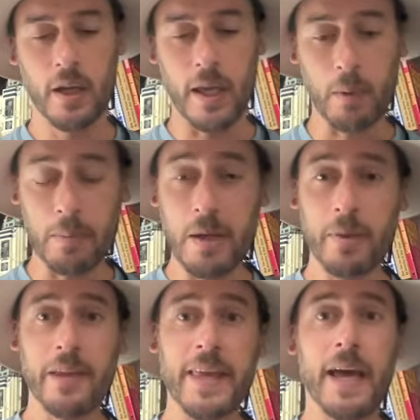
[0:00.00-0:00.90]
And what I mean
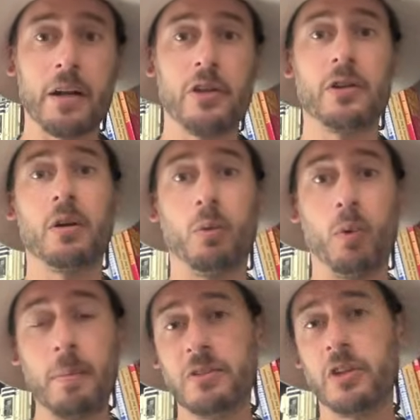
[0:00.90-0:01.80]
by that is there are
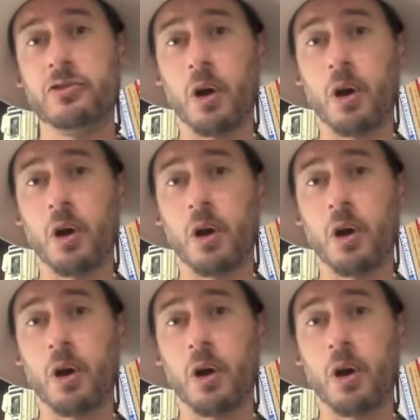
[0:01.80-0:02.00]
weapons that don't